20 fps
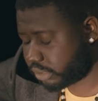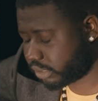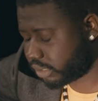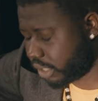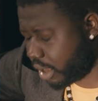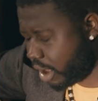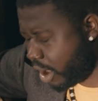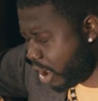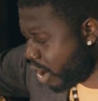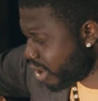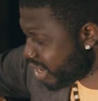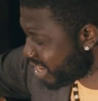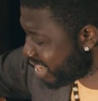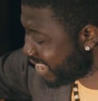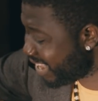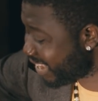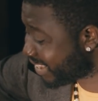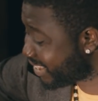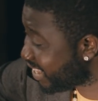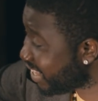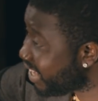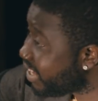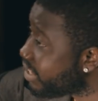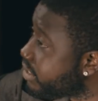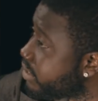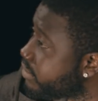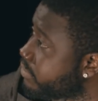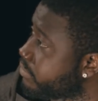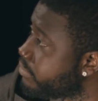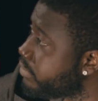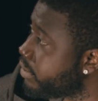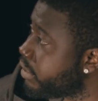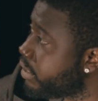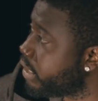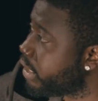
It's slowly killing